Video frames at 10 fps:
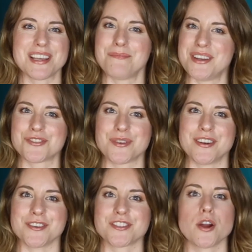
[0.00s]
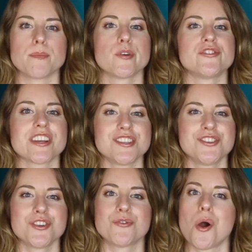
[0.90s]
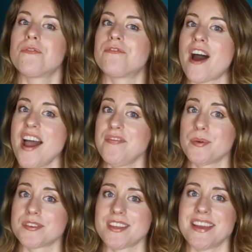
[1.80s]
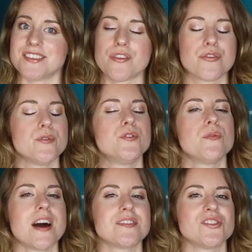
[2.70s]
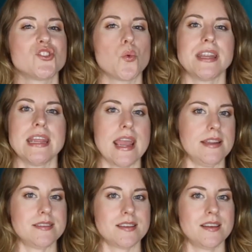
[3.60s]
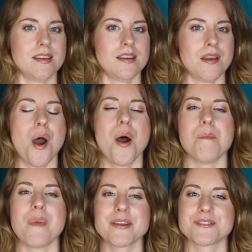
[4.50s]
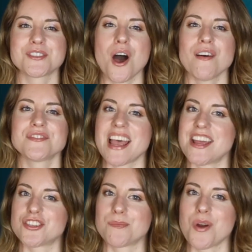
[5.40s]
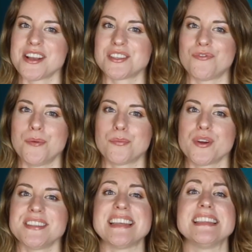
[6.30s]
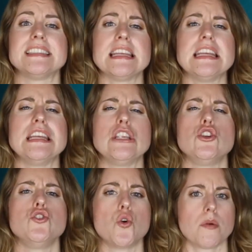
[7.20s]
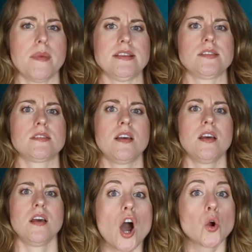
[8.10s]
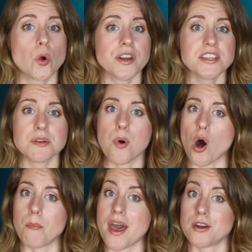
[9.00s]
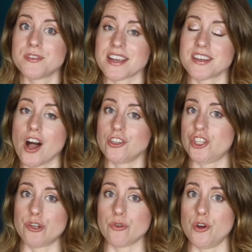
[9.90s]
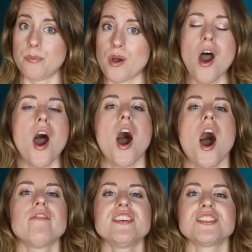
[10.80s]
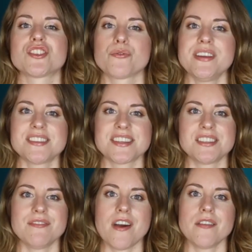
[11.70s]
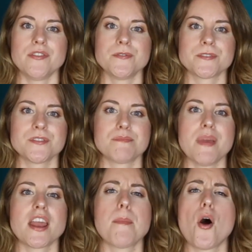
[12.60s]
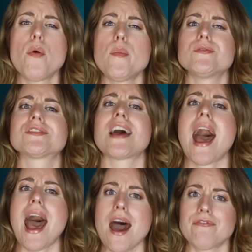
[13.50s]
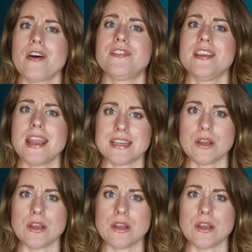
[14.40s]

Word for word: administrators are projected to grow 5% through 2028. Microsoft's enterprise footprint is enormous. According to Palmetto Technology Group, Office 365 users make up almost half of the